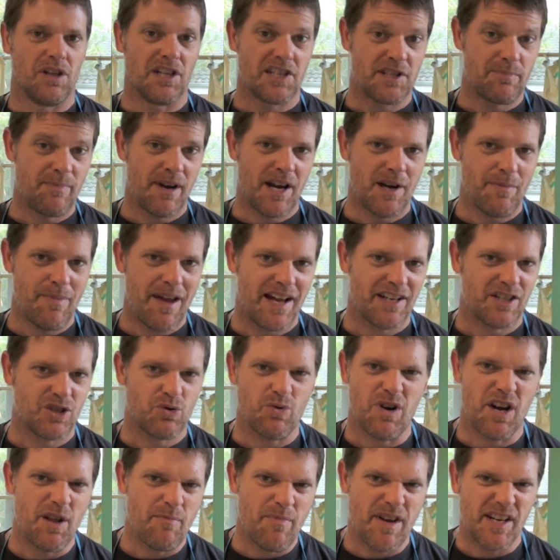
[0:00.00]
Well, it's been about
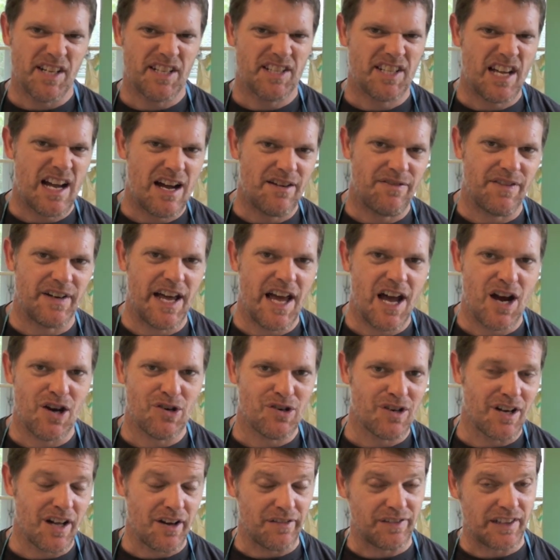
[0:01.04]
20 minutes, half an
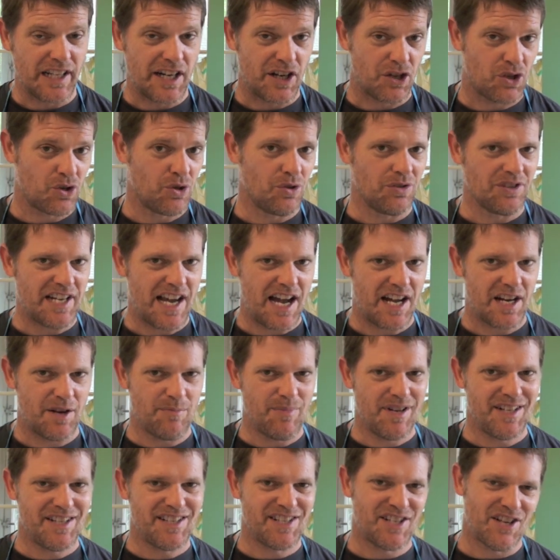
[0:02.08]
hour, and I've let it cool down a
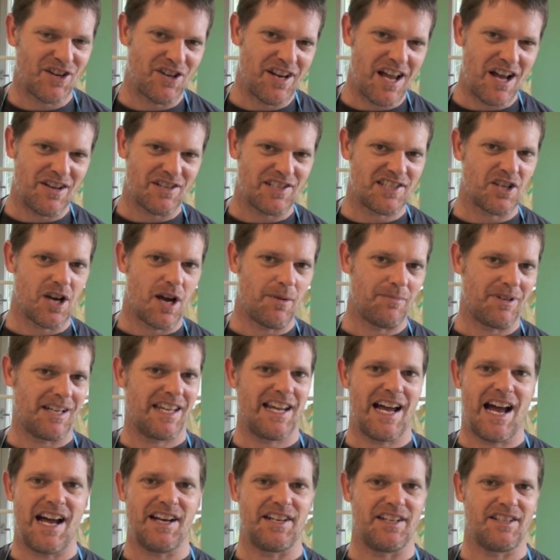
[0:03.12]
bit, so now it's time to
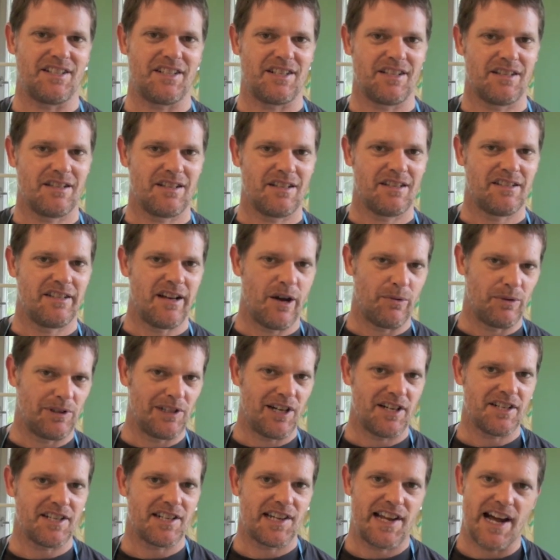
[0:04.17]
cut it. Now we
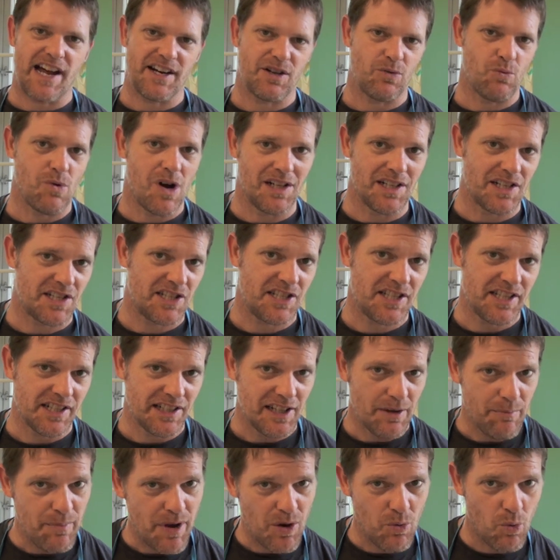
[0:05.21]
like to cut it while it's
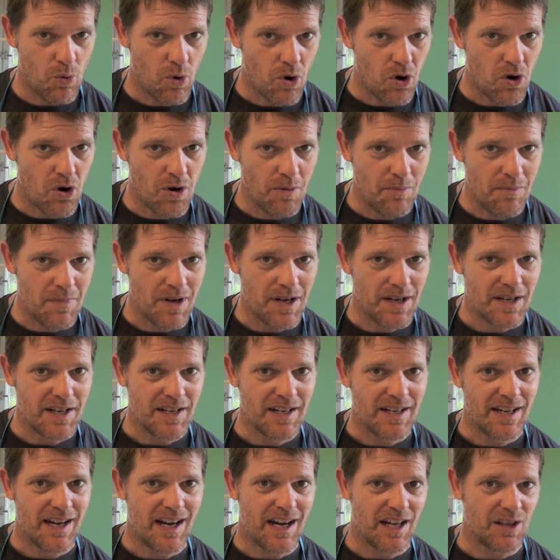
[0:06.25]
still a bit warm,
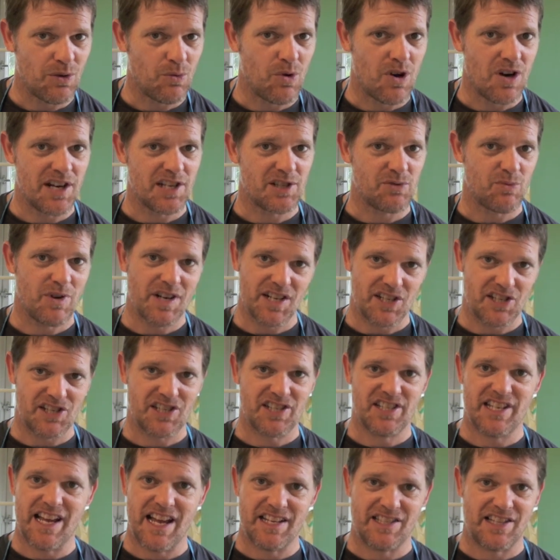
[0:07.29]
otherwise when it
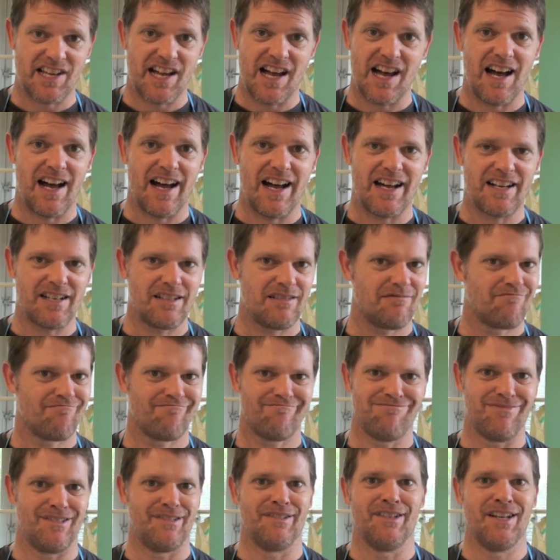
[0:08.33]
sets hard,
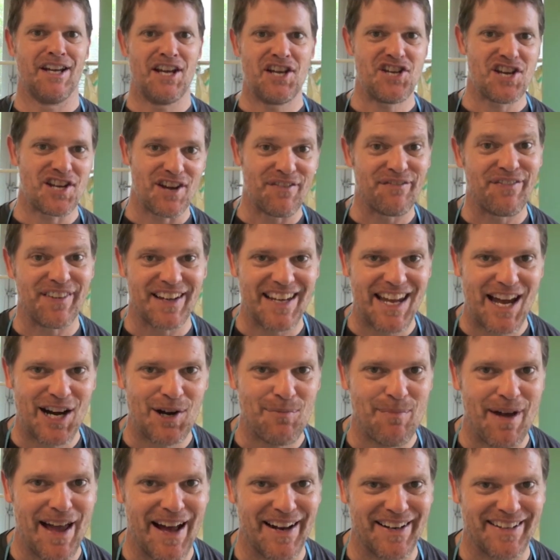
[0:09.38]
you can forget
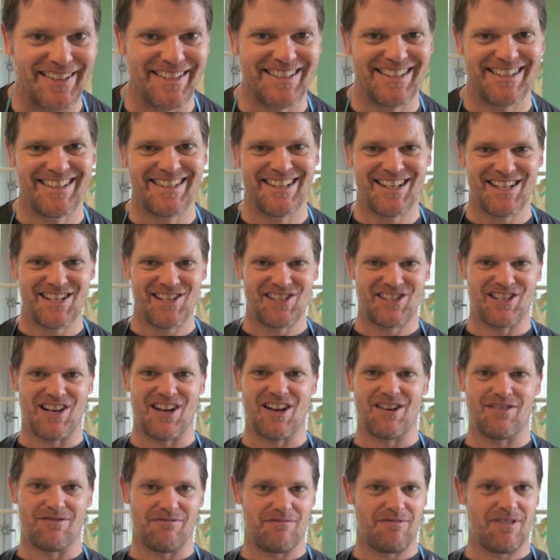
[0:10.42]
about it.
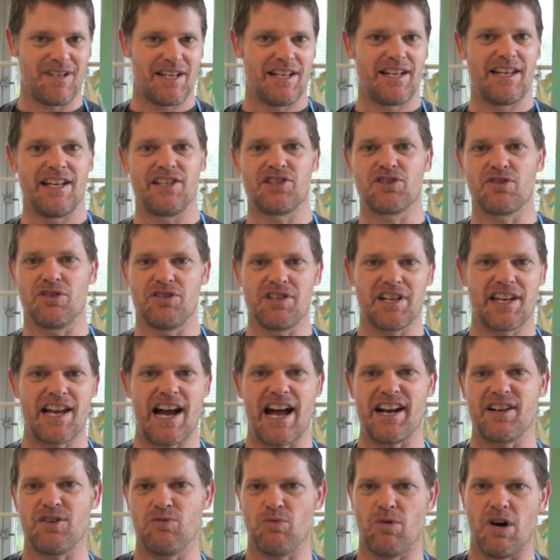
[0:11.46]
So it's good to
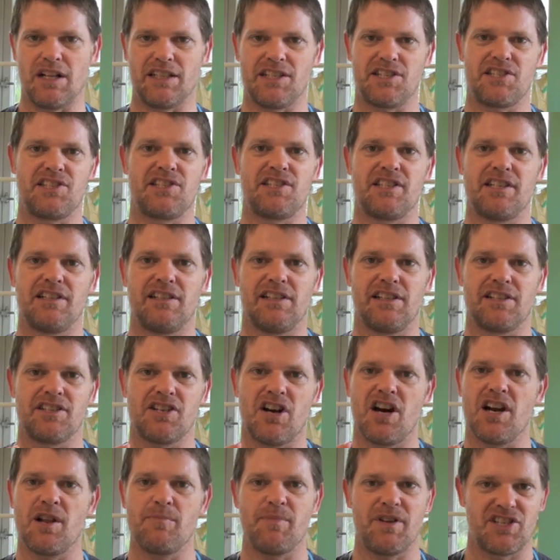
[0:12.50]
cut it while it's still a
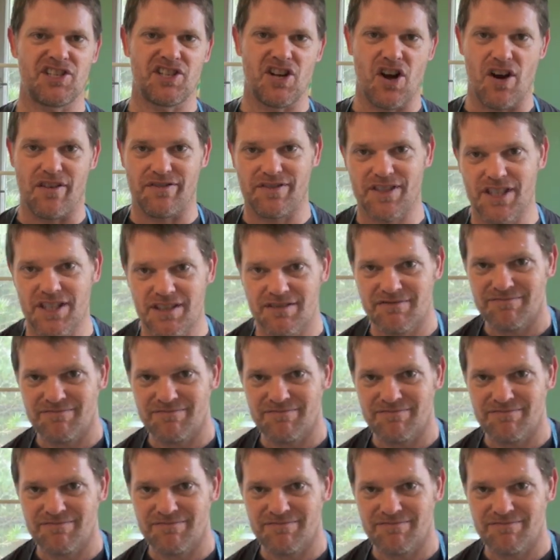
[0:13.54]
tiny bit soft.